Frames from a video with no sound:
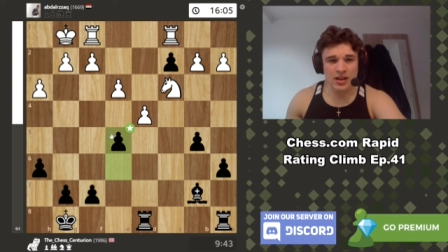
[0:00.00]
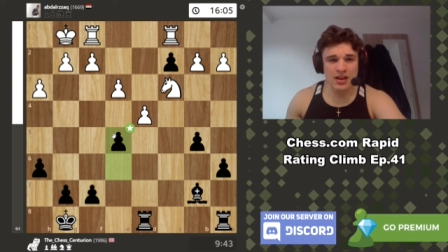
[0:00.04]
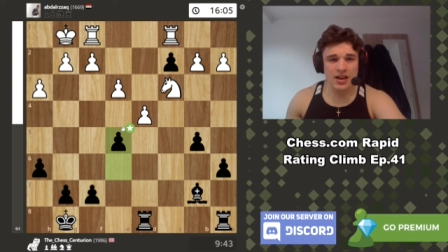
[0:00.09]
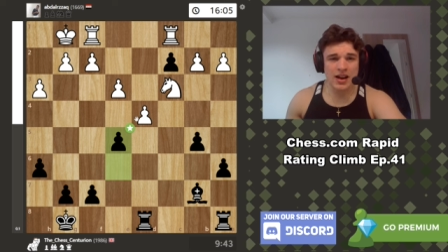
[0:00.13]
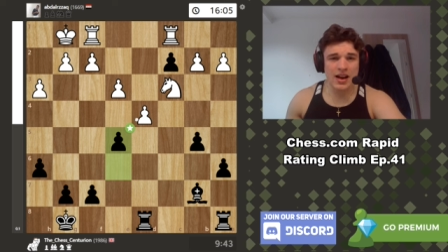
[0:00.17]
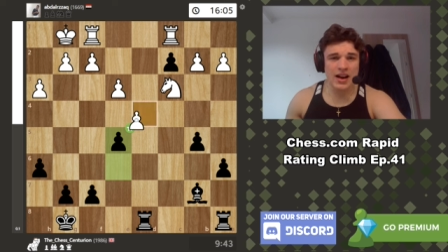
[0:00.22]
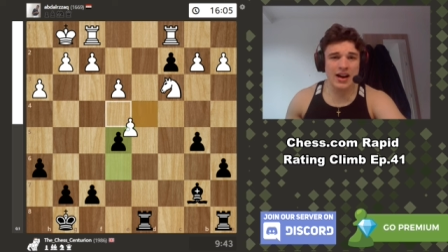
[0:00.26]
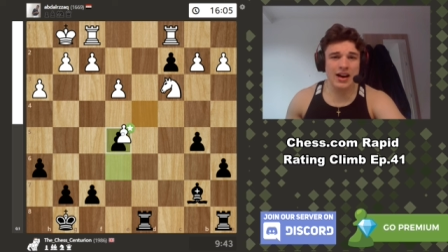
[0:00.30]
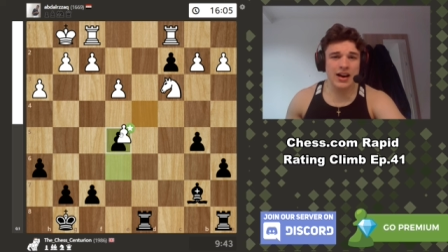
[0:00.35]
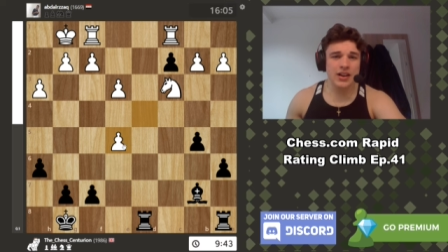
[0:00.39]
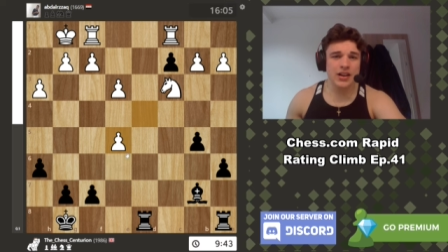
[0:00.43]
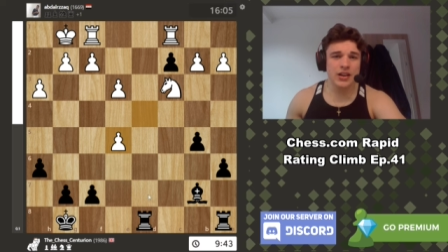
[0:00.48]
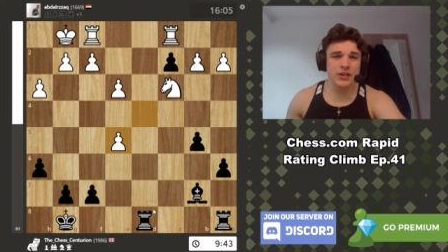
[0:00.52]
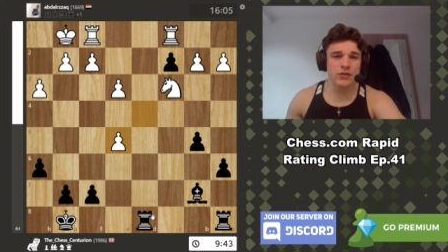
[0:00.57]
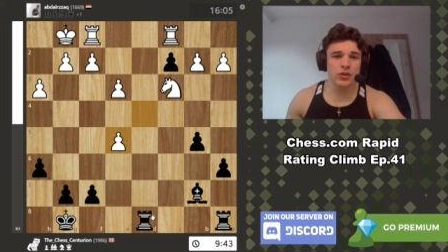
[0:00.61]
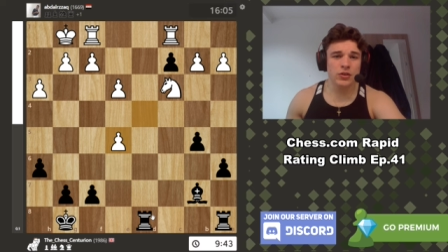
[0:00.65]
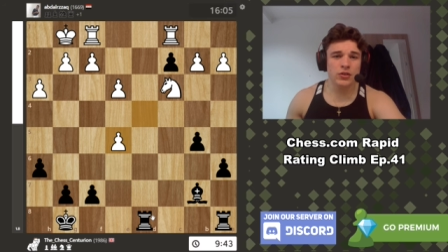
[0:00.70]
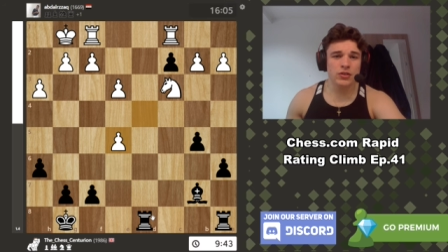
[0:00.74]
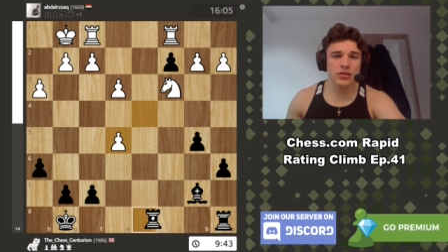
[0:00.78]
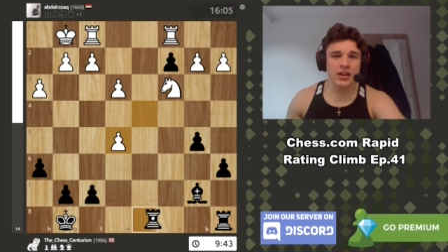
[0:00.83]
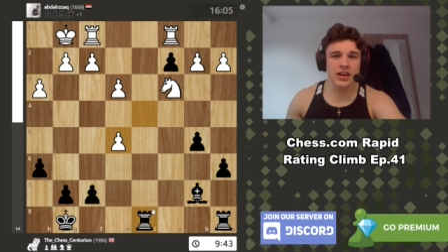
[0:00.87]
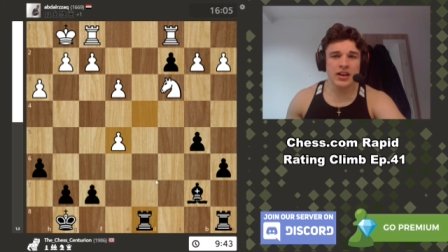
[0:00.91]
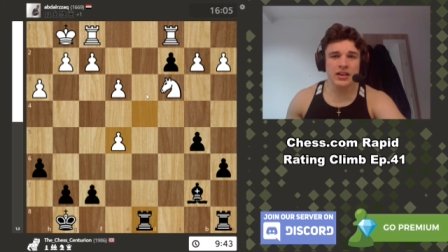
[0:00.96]
And if you
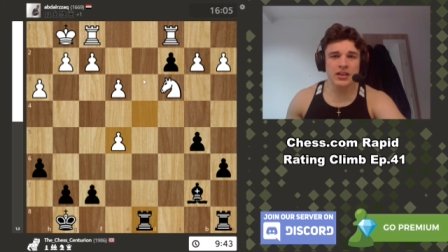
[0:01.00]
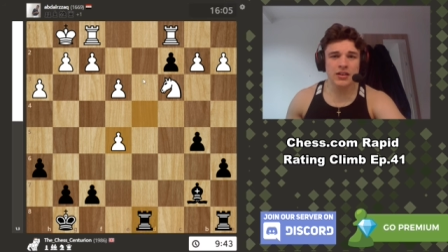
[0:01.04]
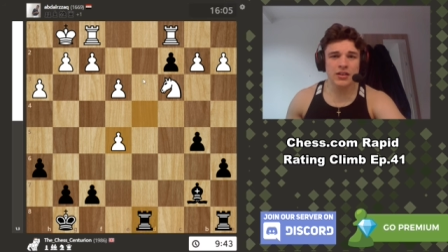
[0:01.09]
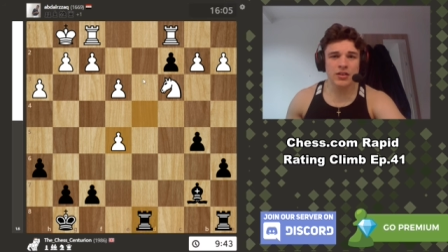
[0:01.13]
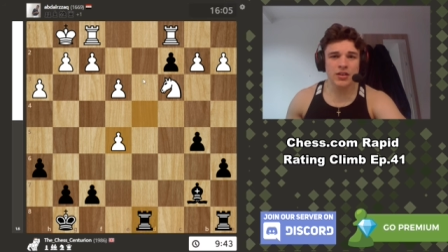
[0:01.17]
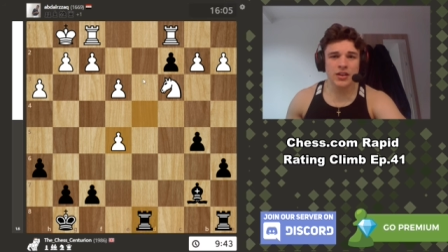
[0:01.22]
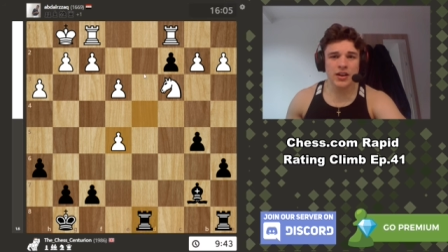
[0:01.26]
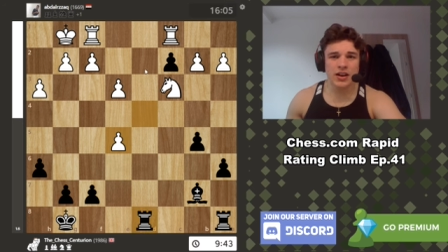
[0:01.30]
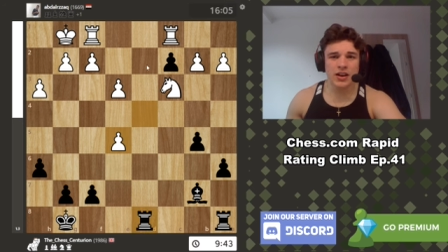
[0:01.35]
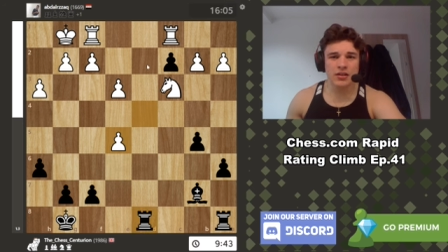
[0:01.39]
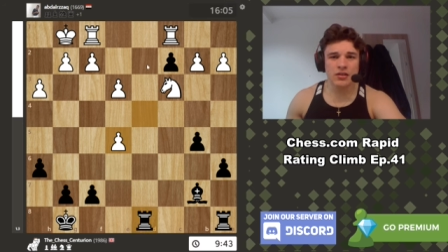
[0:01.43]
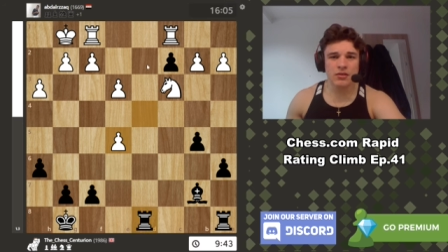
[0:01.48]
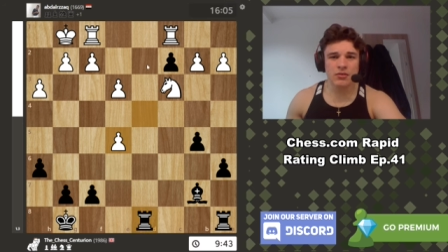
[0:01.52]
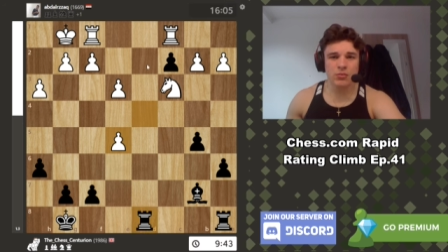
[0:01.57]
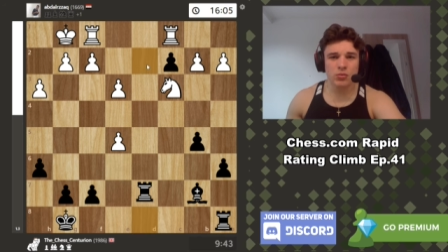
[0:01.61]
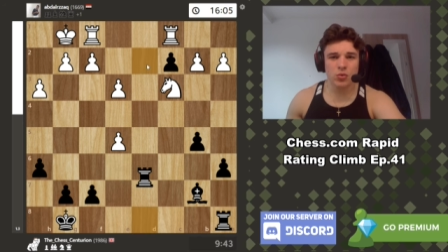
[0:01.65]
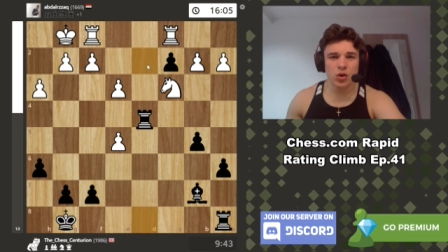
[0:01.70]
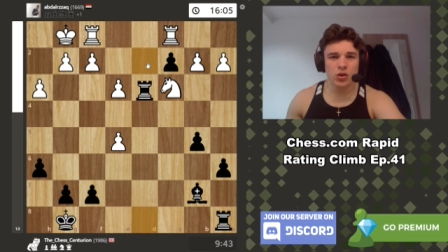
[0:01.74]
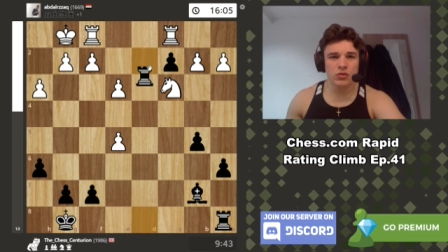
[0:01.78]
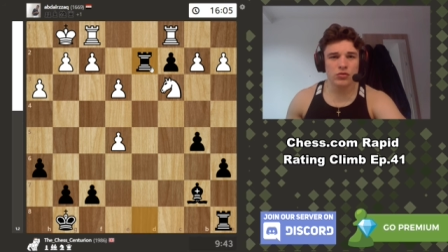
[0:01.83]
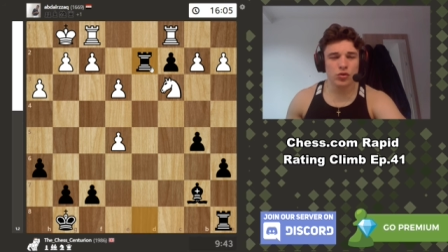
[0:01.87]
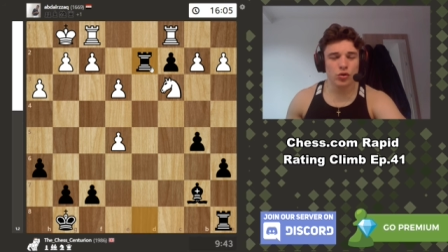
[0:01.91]
take, then what,